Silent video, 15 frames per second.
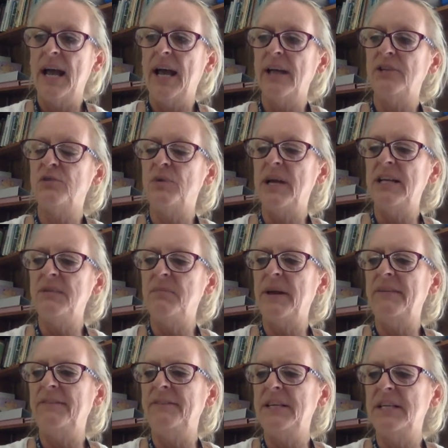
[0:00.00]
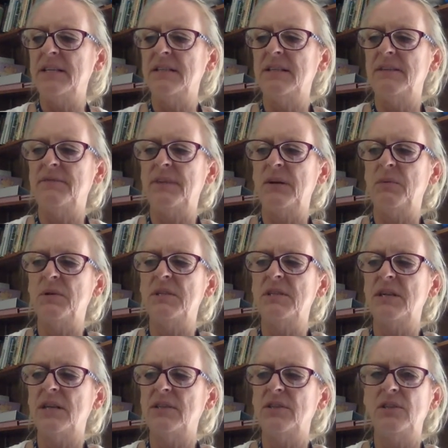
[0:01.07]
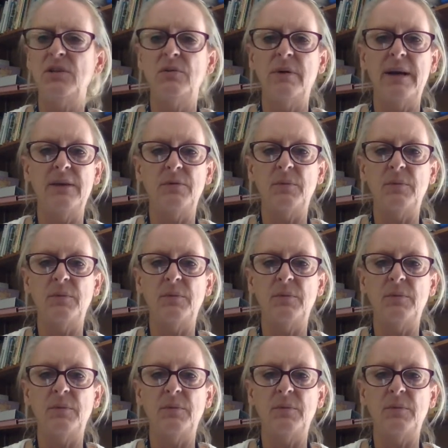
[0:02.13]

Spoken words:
I dragged my feet as if they were stuck to the ground